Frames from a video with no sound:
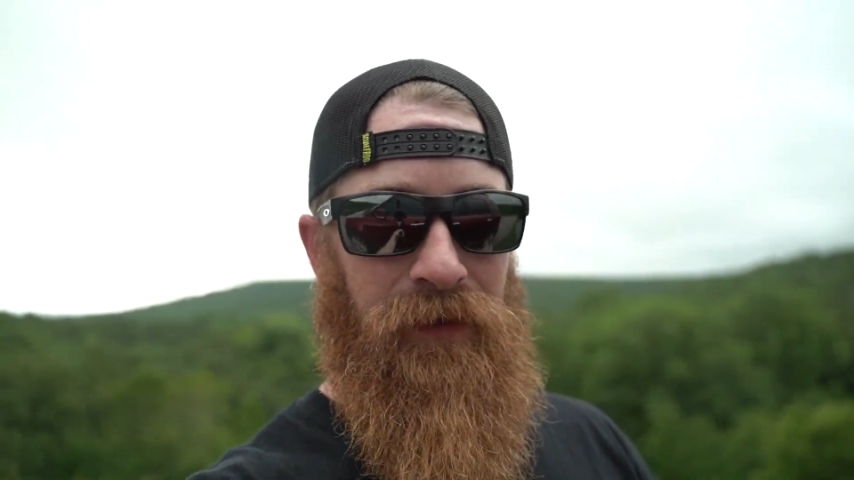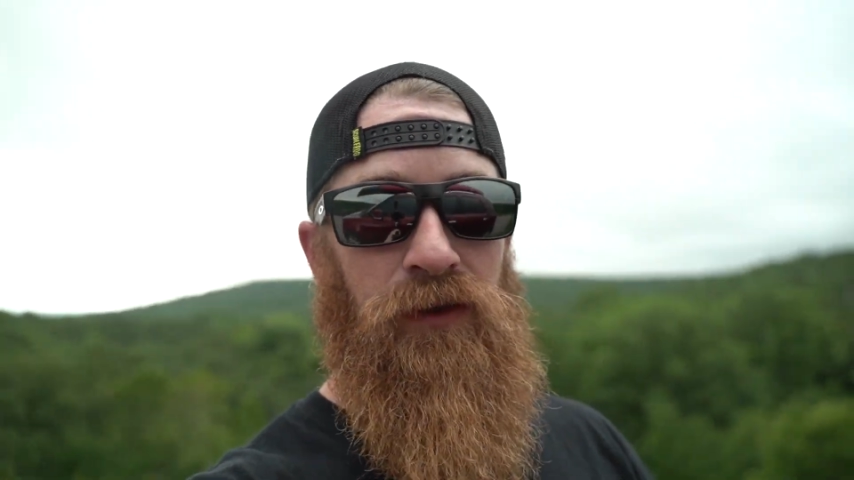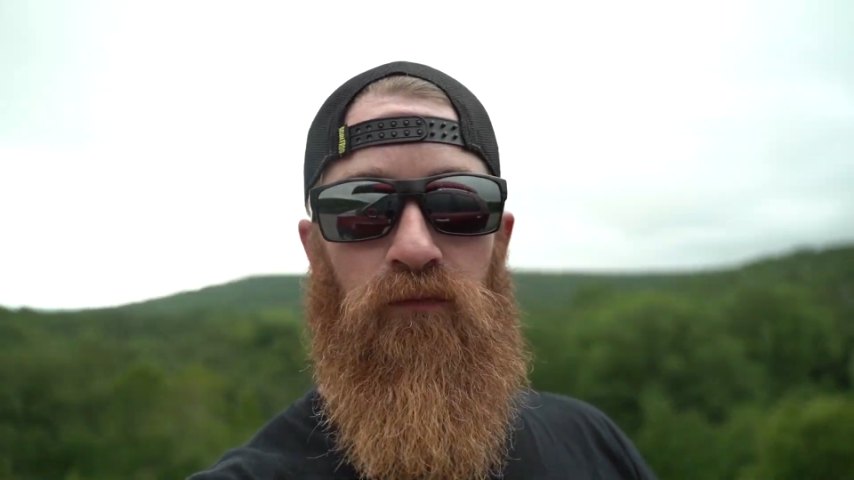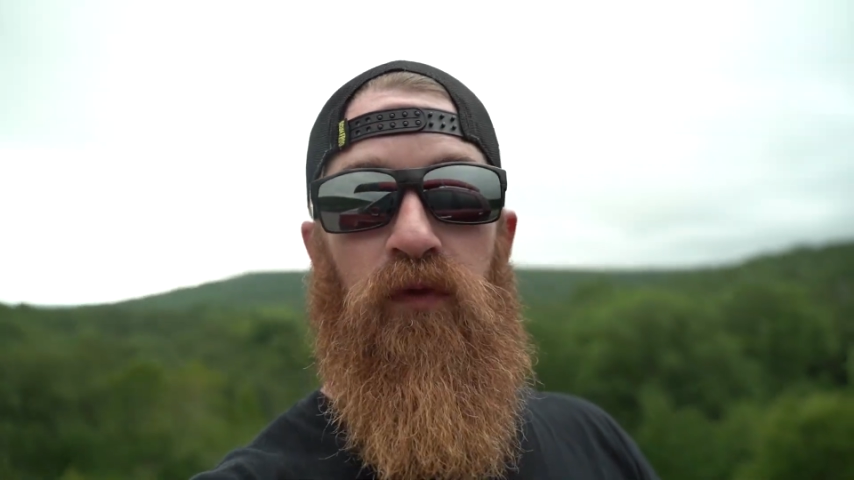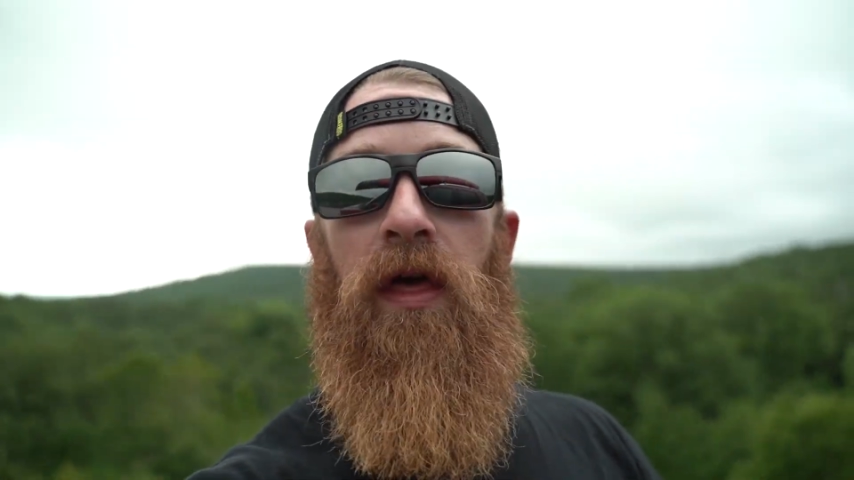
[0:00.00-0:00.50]

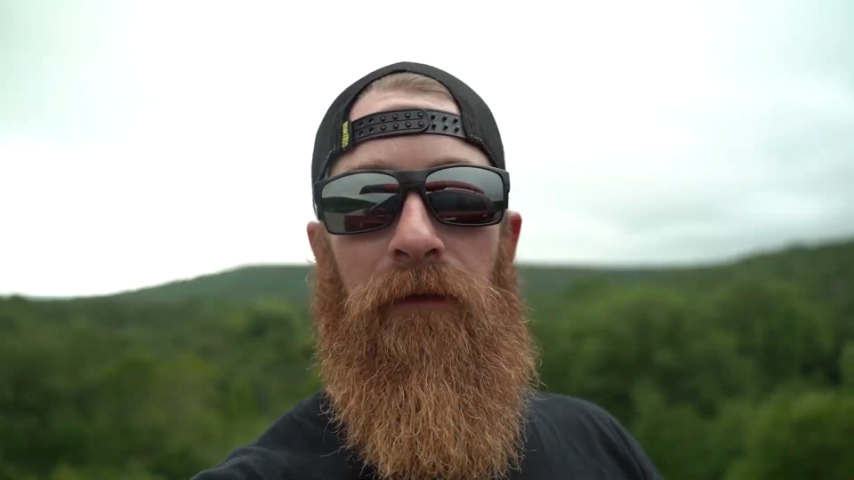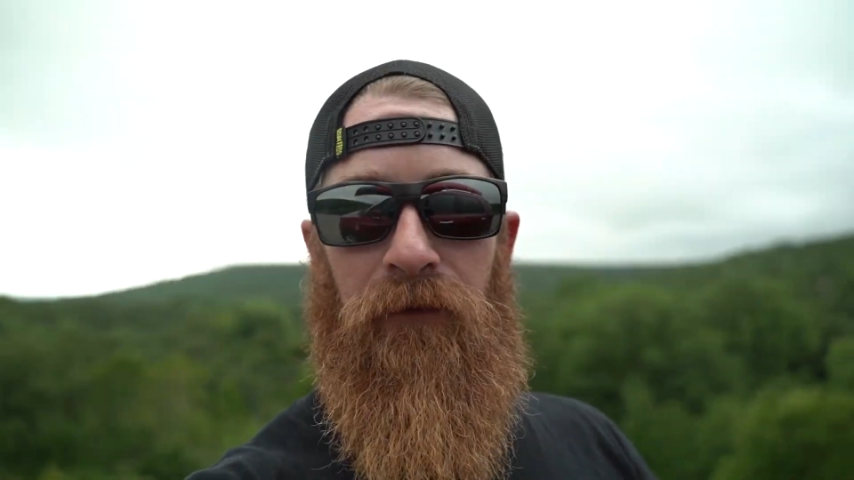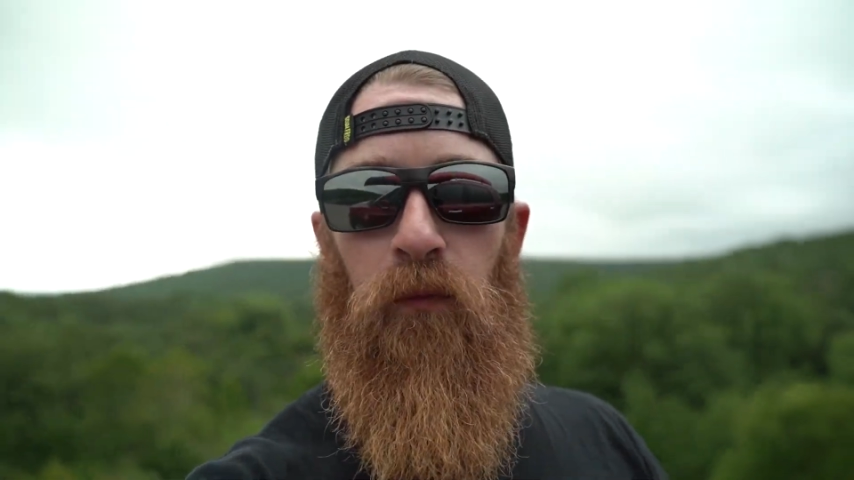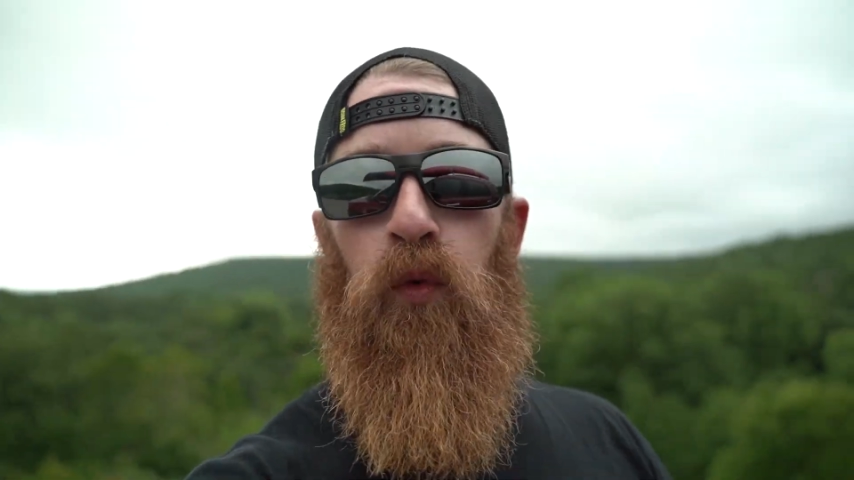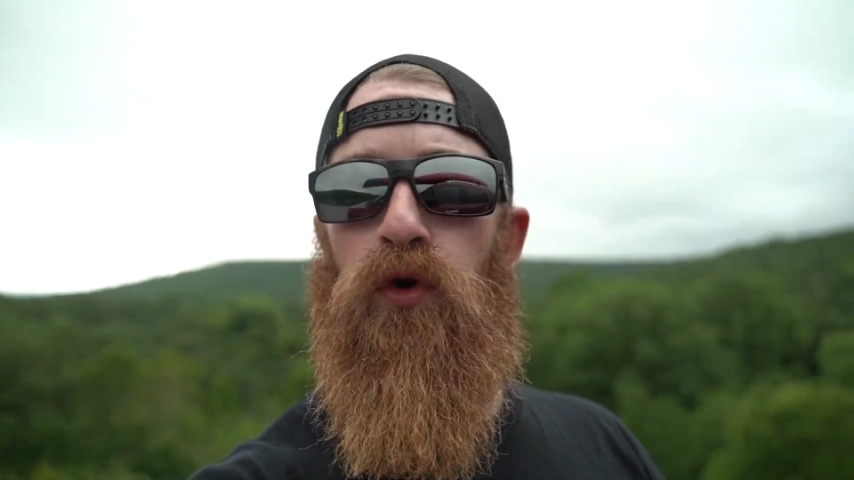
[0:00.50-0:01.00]
this
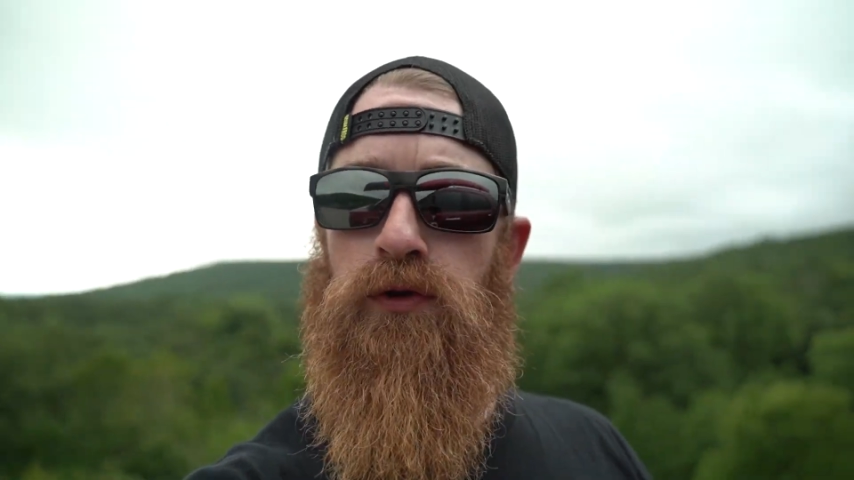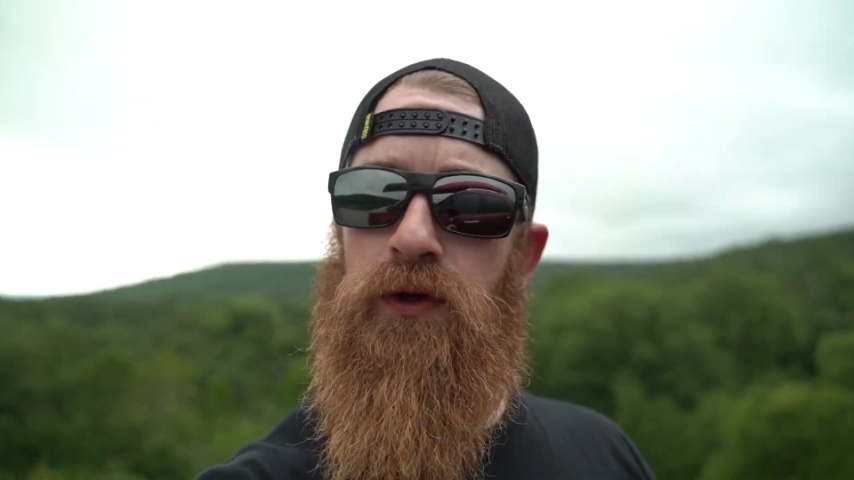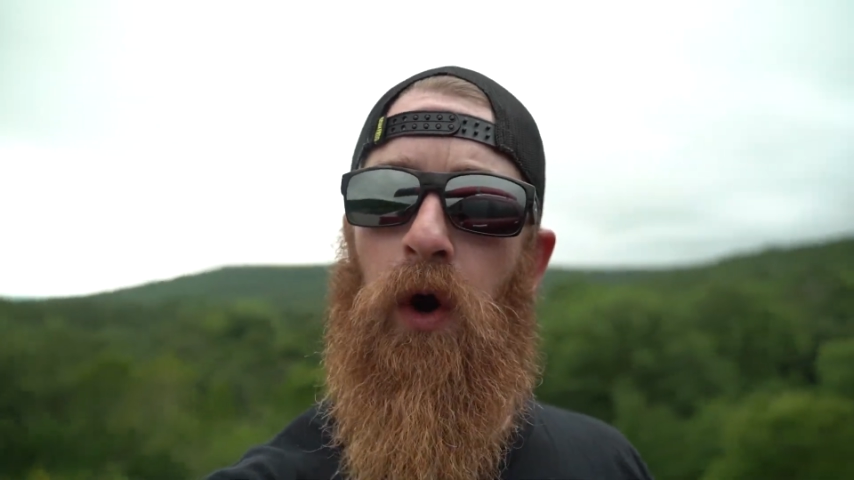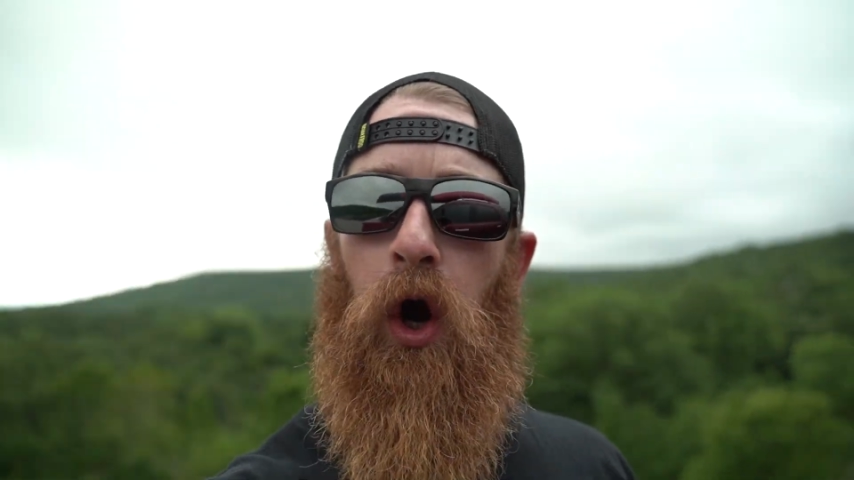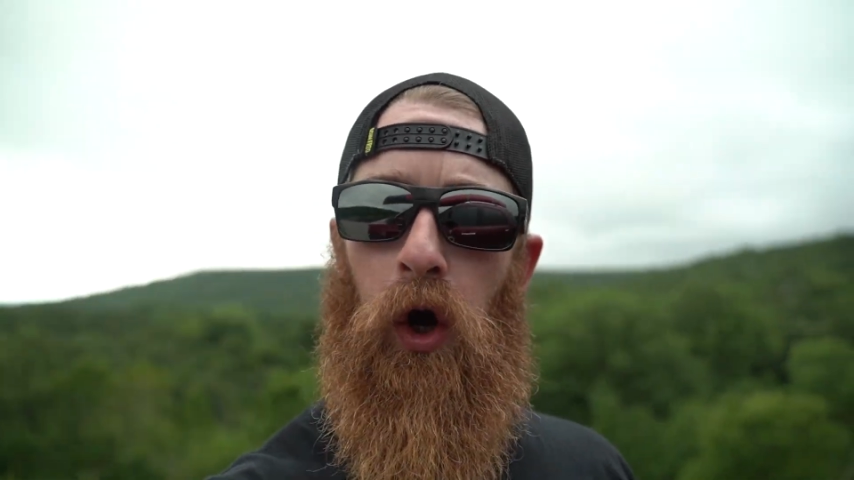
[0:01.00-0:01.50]

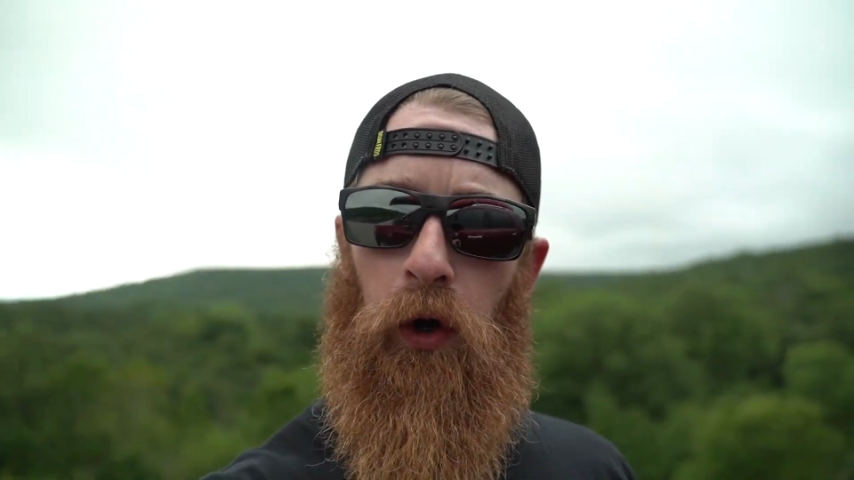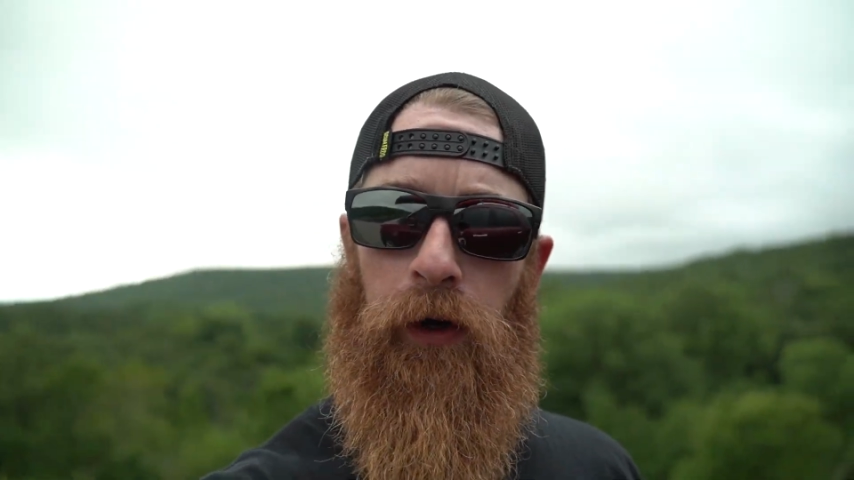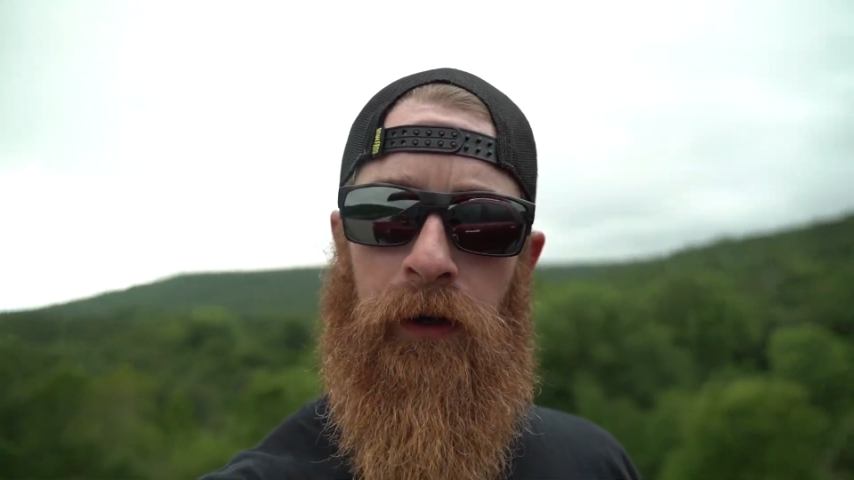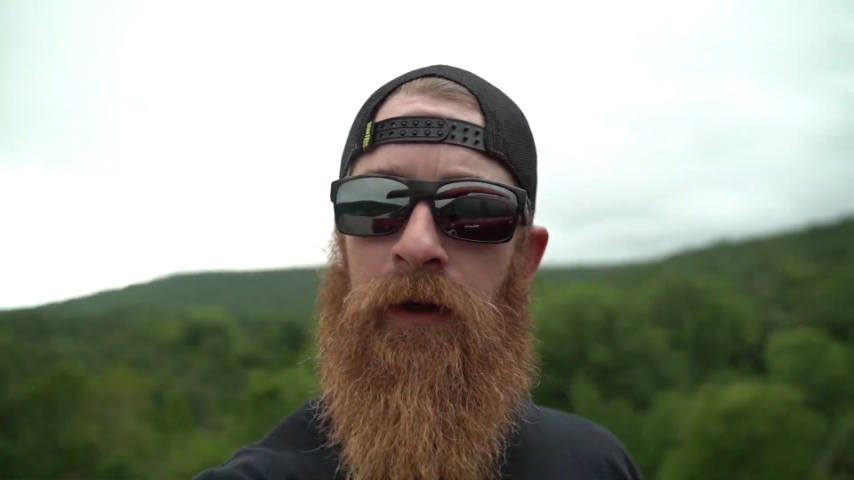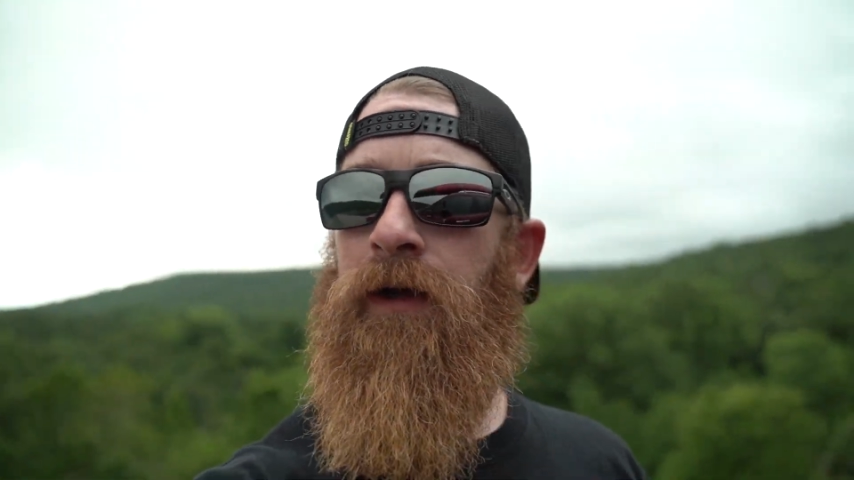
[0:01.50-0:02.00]
words are hard.